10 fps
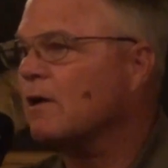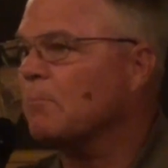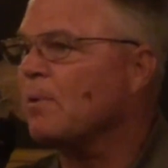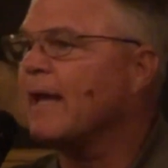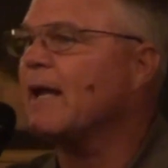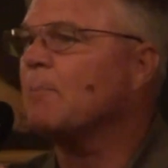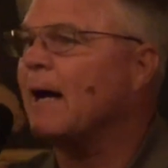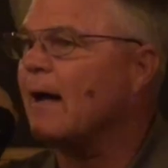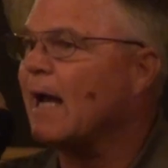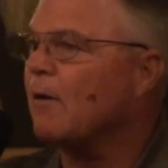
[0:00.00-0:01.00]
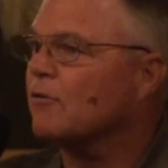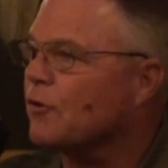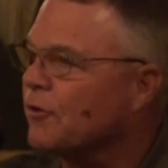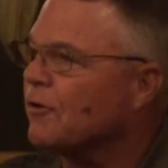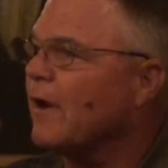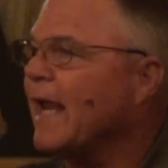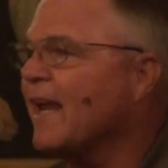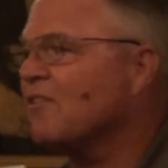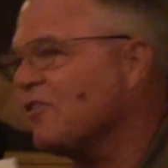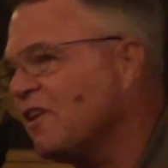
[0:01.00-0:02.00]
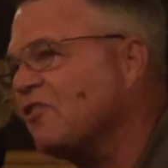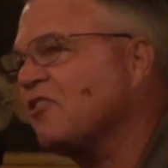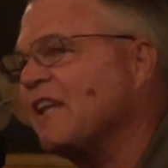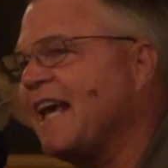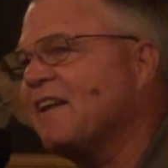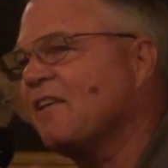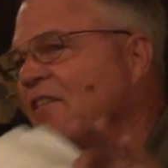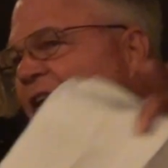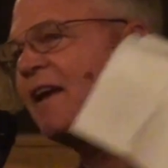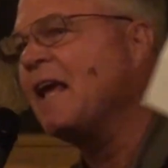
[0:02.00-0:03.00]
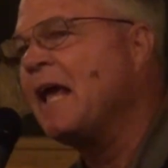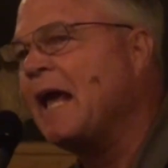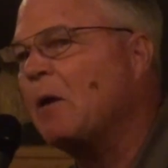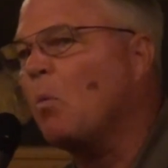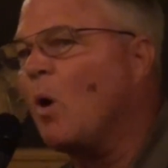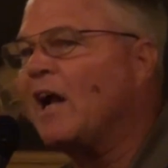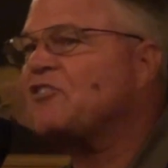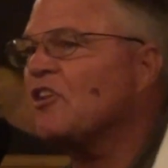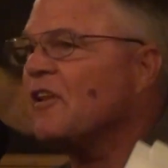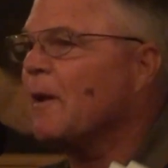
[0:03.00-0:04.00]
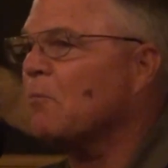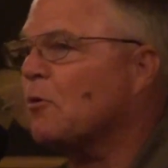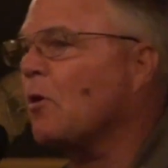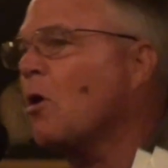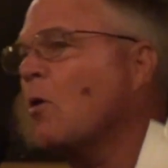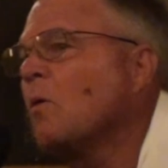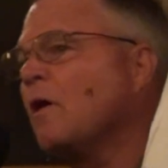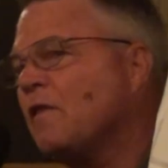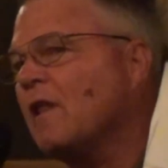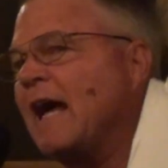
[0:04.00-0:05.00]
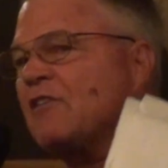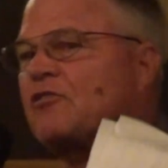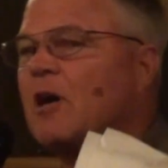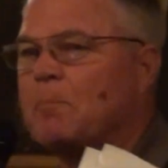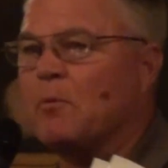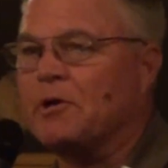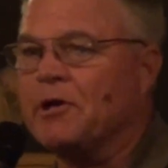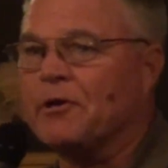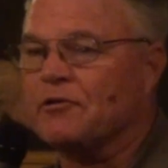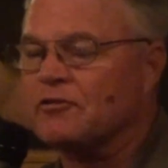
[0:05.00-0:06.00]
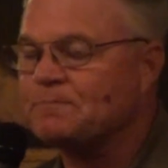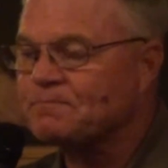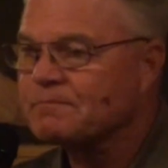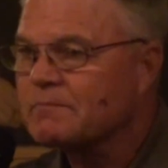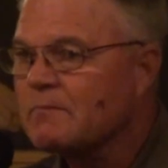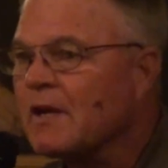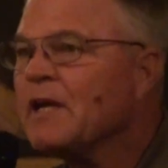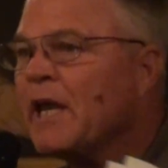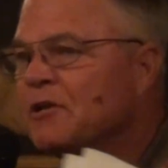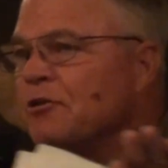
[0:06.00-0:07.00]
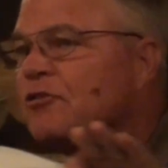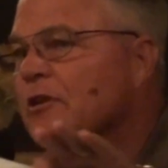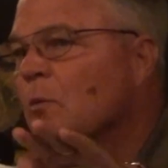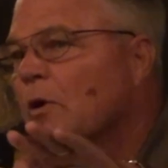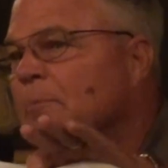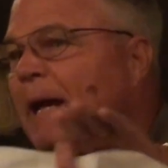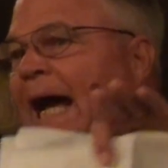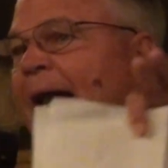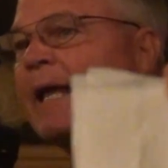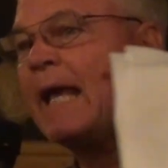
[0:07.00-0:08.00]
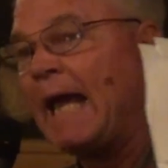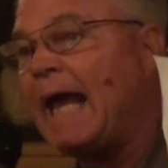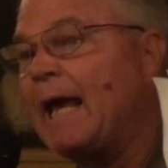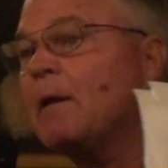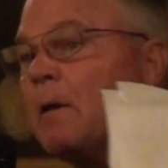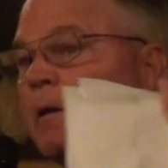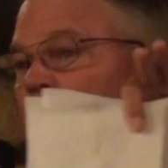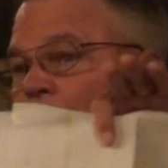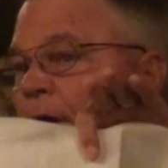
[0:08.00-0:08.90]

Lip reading: complain about how it's hurting their hands and this and that and the other thing, and watching them grow the last couple of years in using the wood bat, and